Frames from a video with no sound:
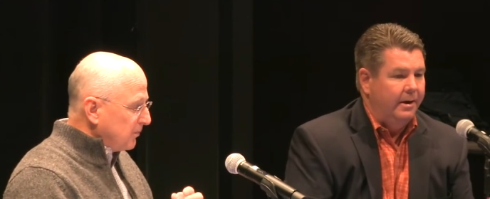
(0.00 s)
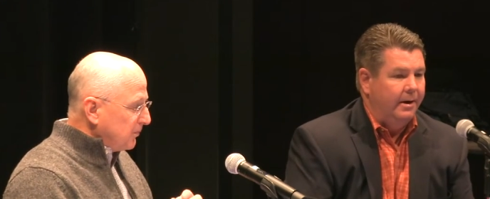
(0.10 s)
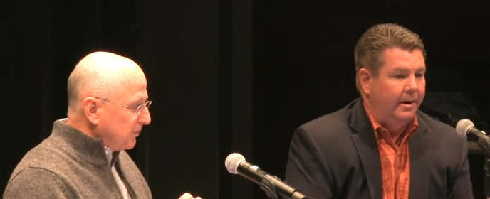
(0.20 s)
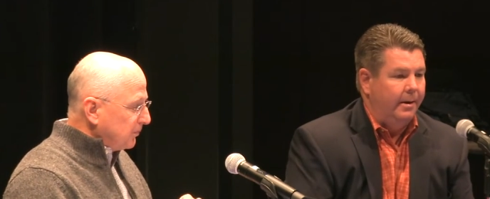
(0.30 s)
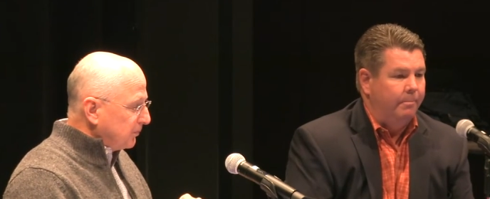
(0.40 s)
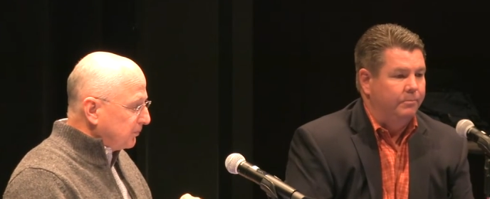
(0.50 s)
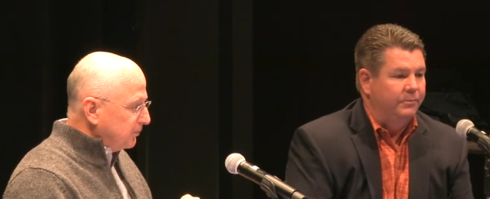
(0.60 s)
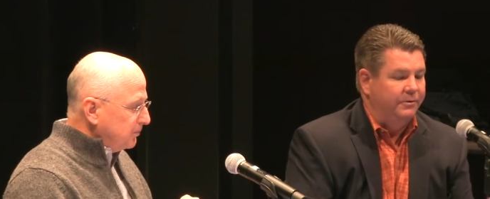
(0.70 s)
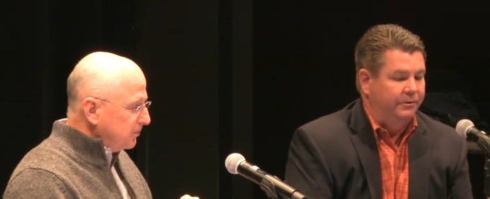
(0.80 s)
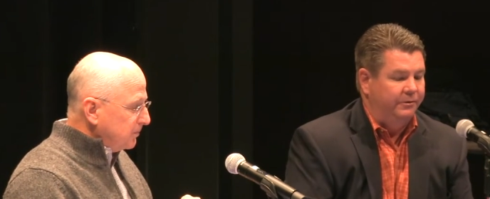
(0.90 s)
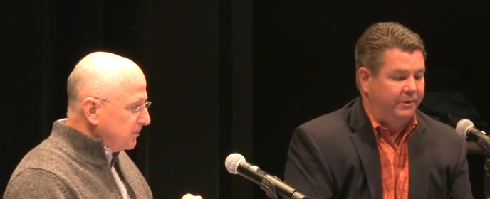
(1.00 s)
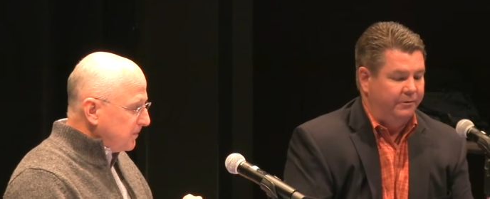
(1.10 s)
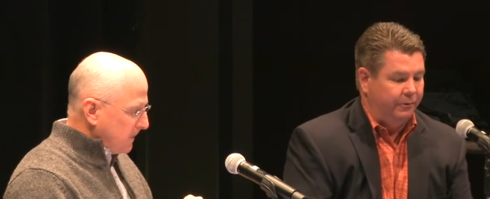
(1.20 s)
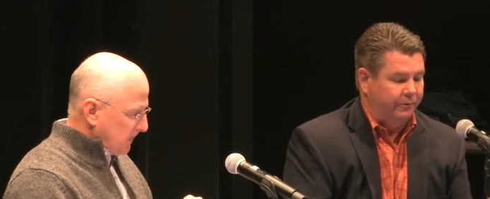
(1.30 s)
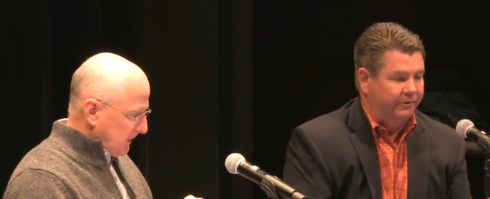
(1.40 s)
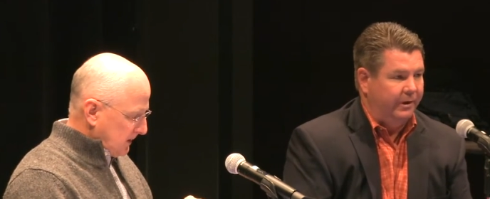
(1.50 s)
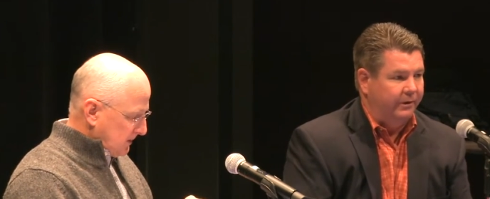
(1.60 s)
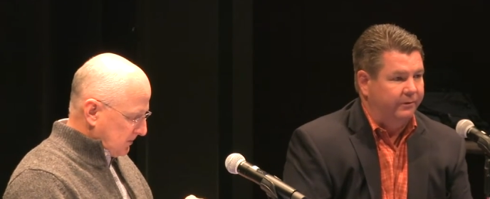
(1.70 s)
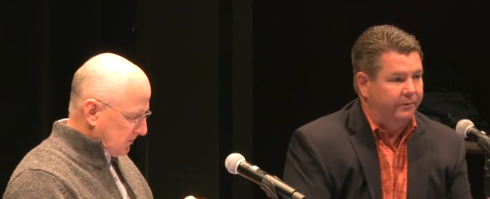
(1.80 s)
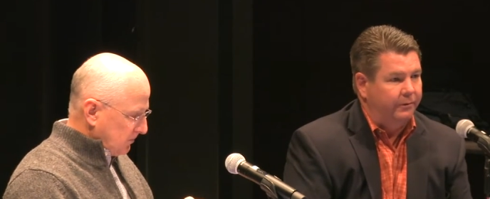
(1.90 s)
Speaker 1: um, to teachers and
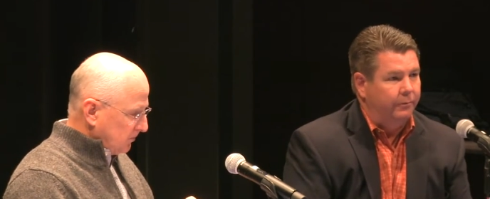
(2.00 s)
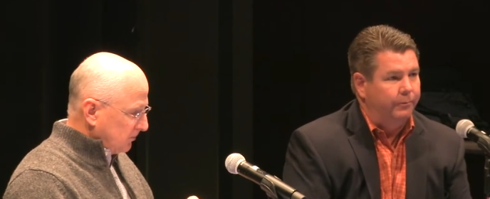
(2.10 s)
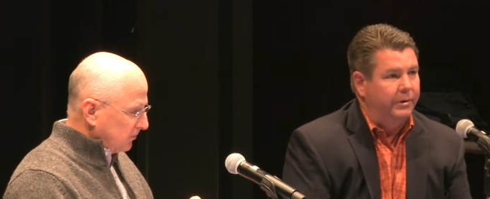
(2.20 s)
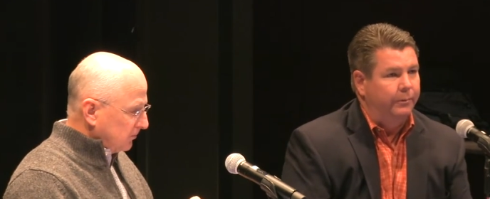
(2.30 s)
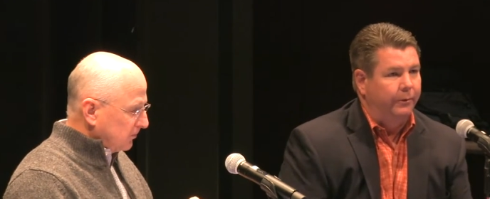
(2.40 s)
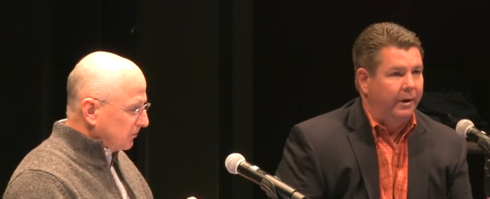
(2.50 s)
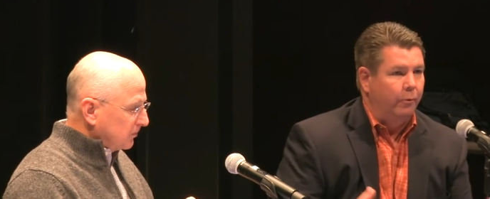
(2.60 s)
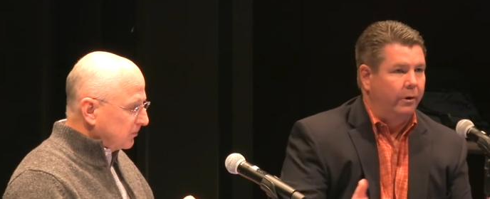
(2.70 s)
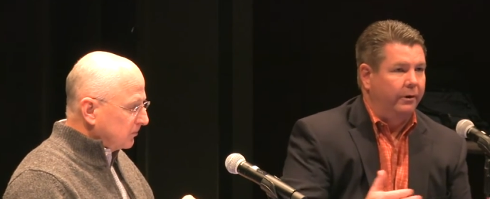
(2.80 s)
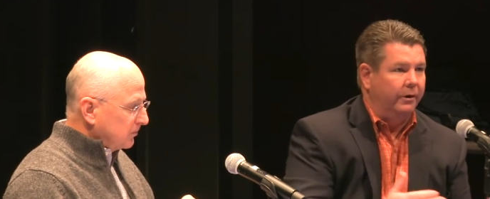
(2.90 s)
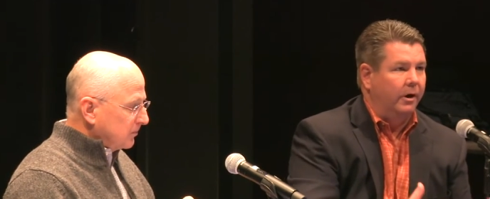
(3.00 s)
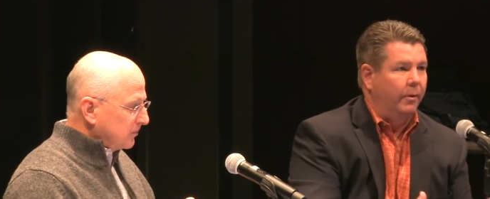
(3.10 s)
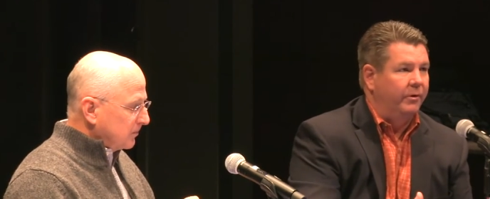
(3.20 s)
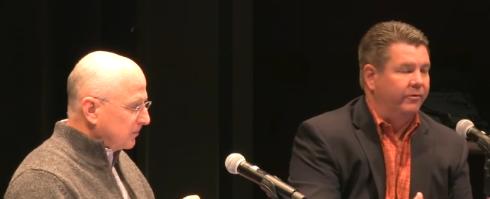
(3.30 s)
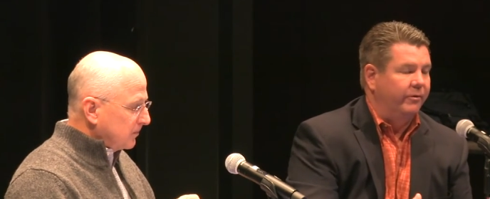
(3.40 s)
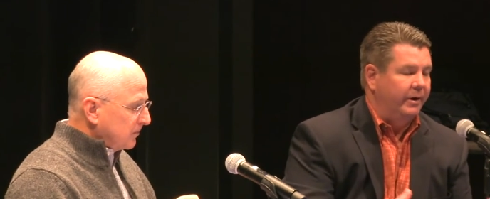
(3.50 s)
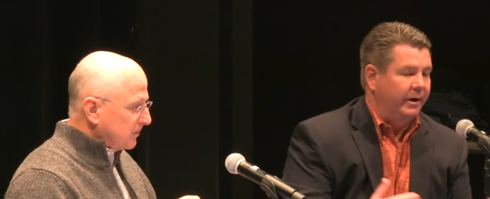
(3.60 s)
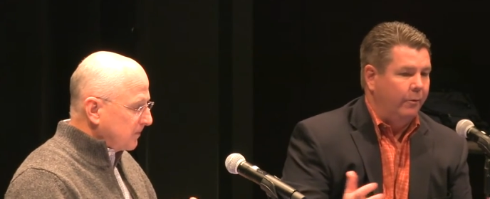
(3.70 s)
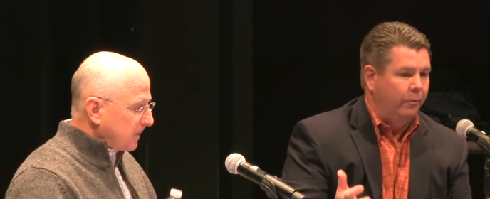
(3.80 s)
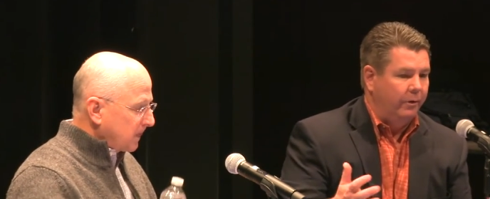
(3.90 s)
to people that wanted to come and find
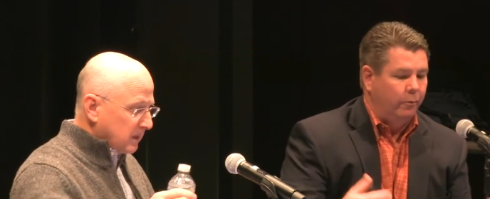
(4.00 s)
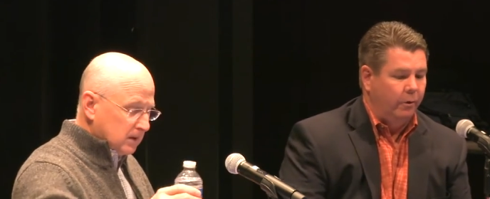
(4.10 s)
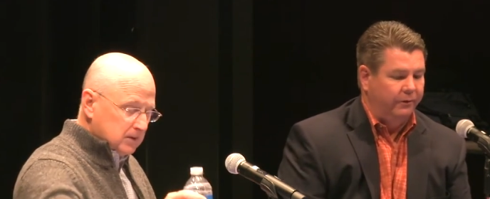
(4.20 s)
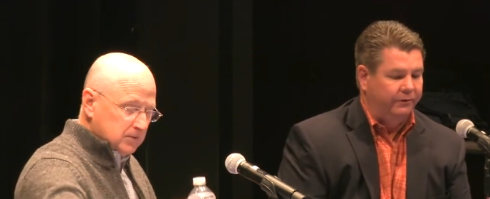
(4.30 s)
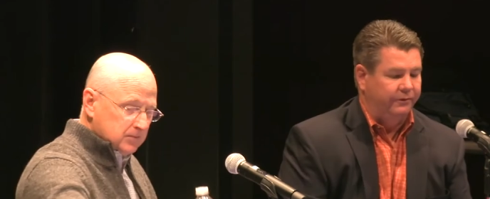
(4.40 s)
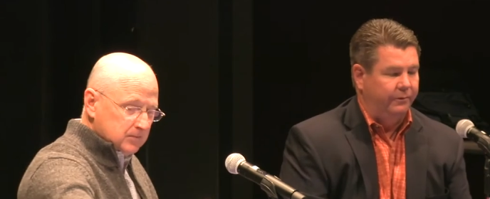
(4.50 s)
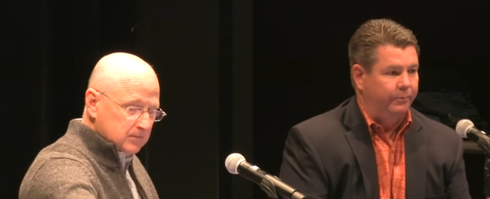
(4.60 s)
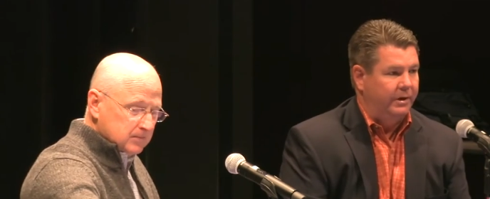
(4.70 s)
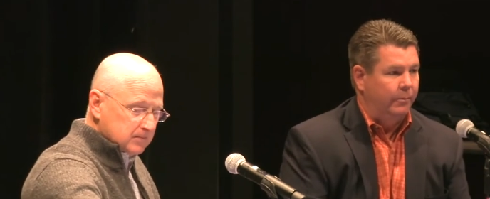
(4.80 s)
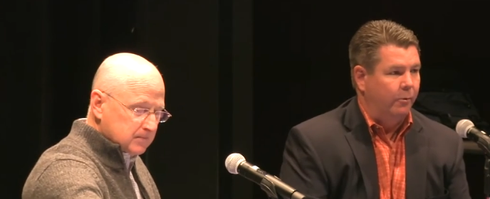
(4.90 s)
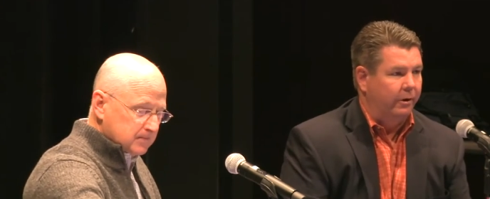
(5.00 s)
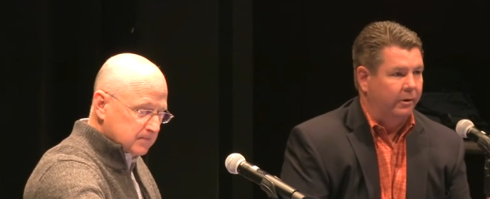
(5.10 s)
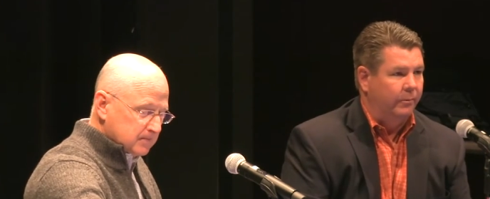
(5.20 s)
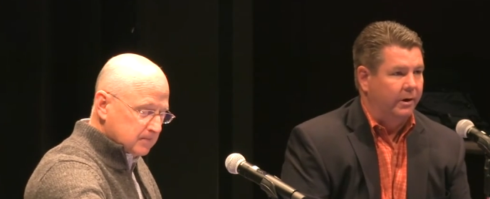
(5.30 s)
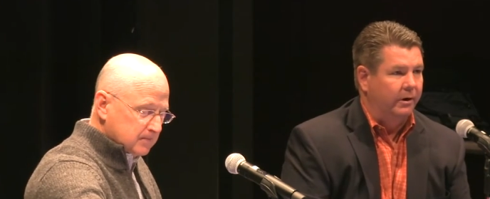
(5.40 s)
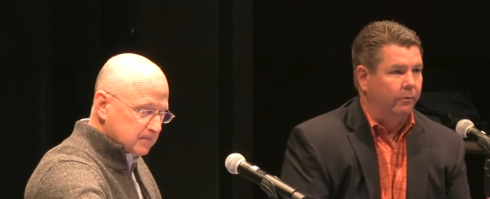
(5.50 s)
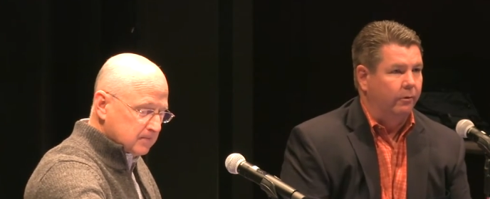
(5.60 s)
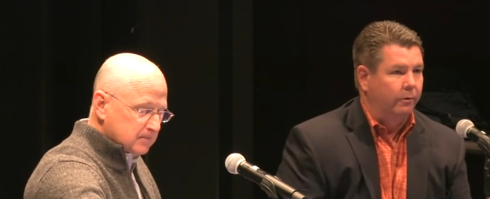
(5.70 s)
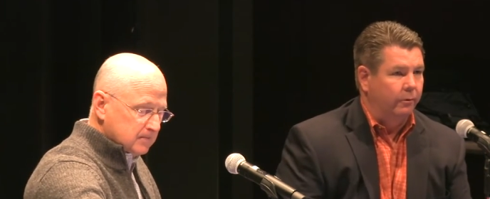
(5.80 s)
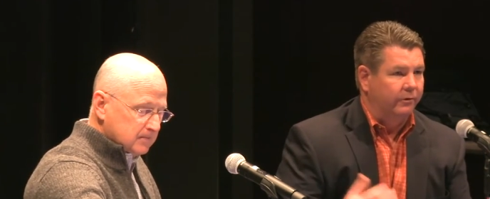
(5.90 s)
out what it was to be a market maker
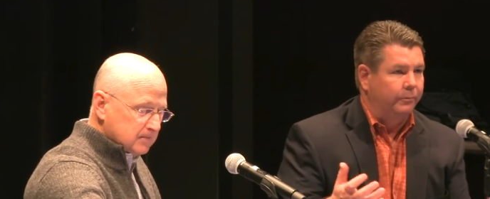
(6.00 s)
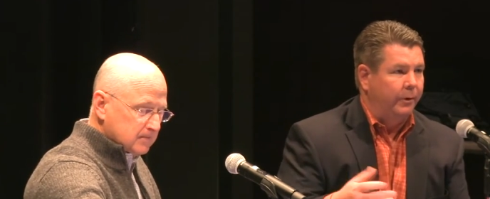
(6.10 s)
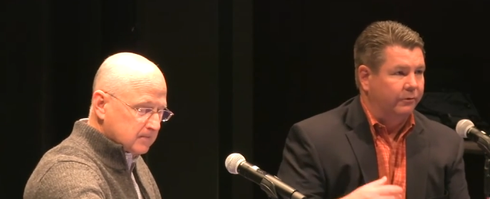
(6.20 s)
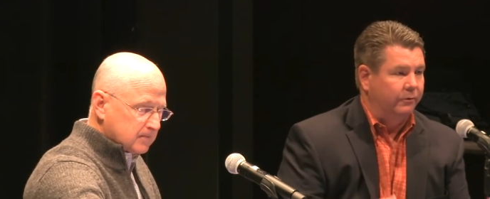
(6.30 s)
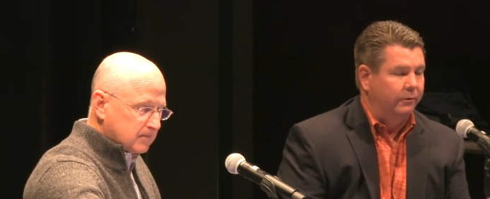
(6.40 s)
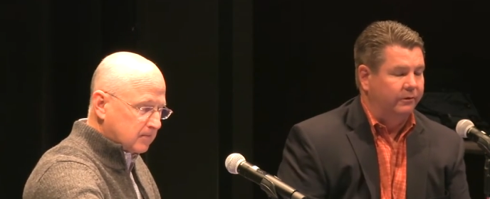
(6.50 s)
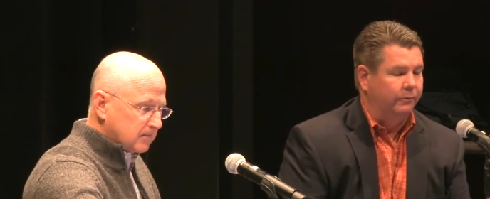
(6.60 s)
or a specialist,